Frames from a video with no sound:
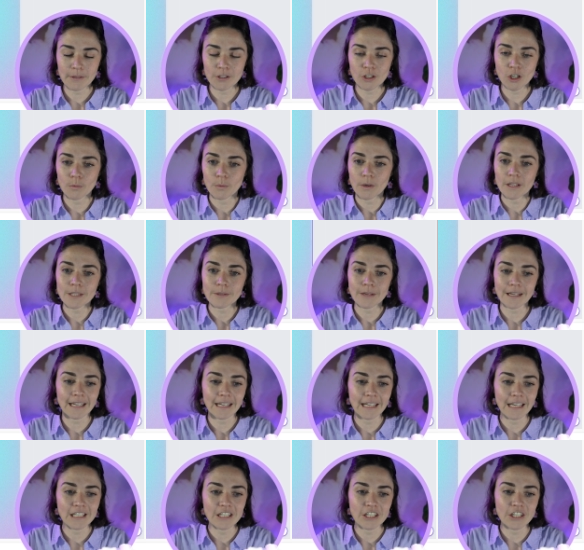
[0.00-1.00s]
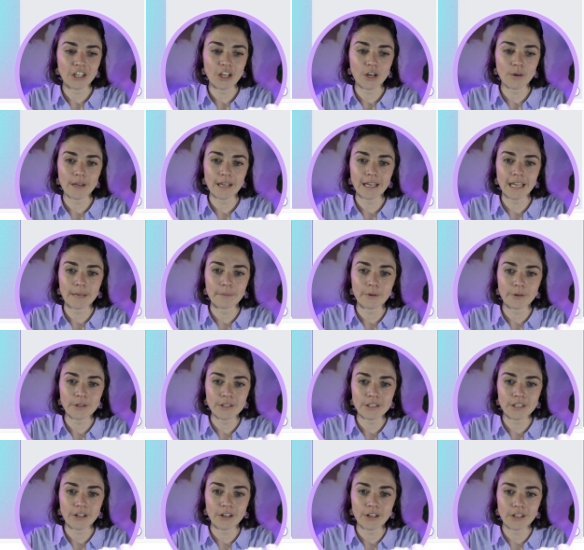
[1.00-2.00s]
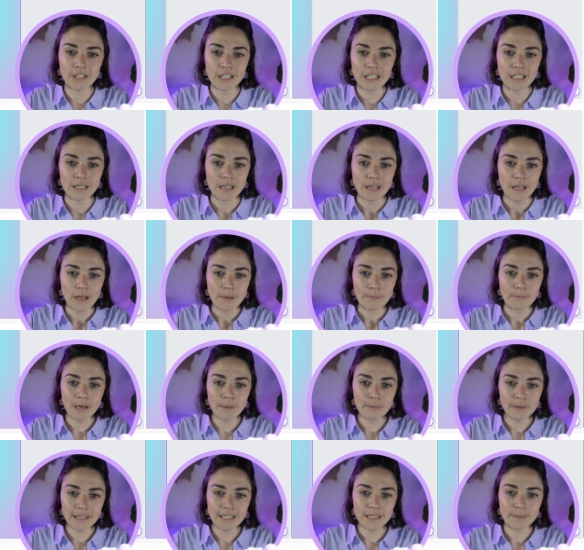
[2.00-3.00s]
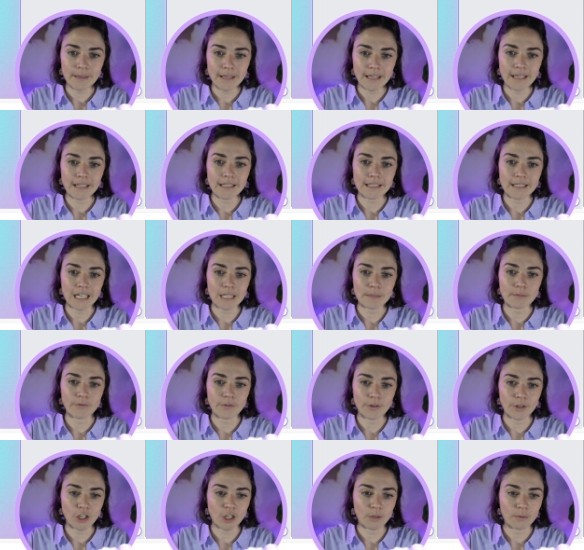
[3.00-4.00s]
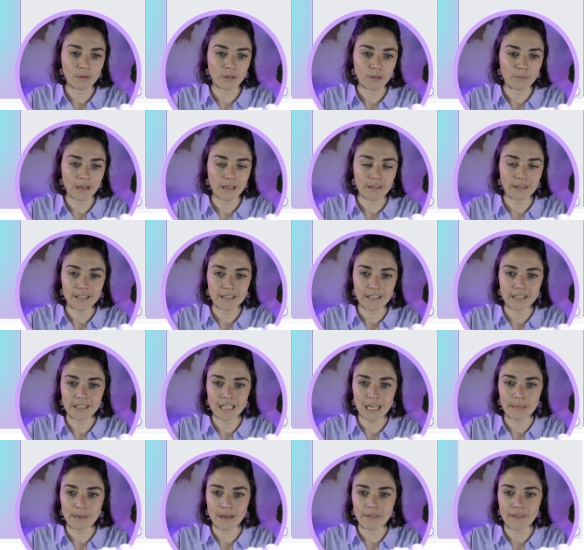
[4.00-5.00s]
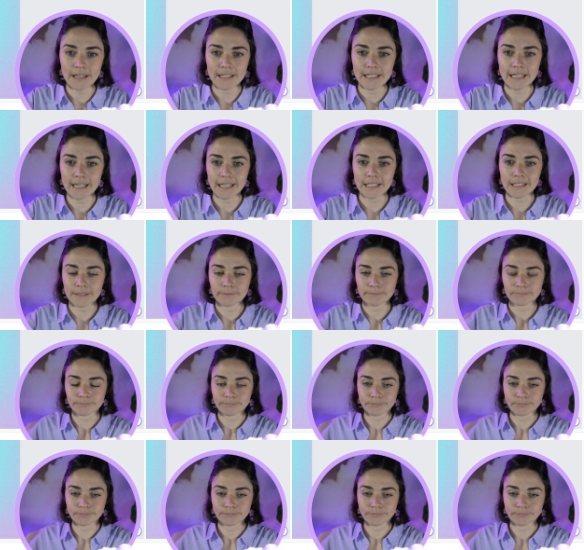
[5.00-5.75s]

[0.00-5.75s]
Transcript: the top one so I can continue going. And I'm going to go just public speaking starts before you open your mouth. Let's just type out that text.